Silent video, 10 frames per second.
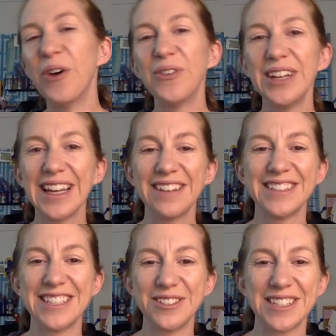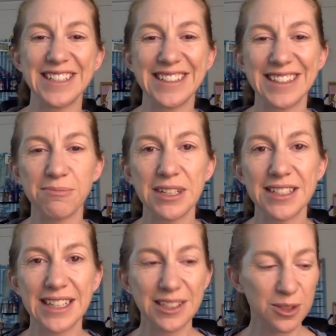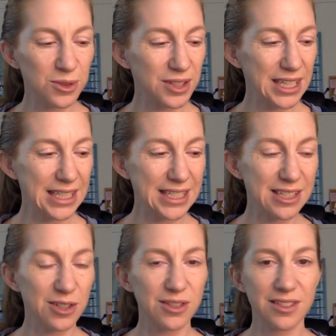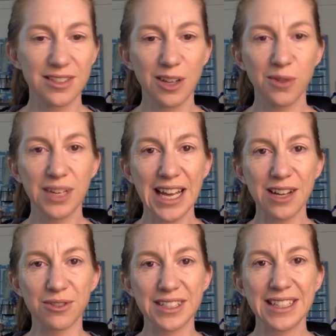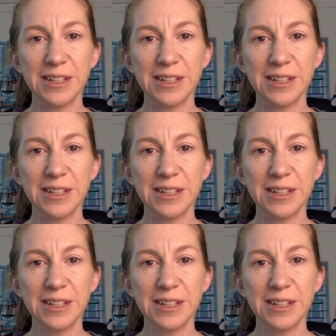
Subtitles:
We have issues here at the Pierce household, and it's called going out.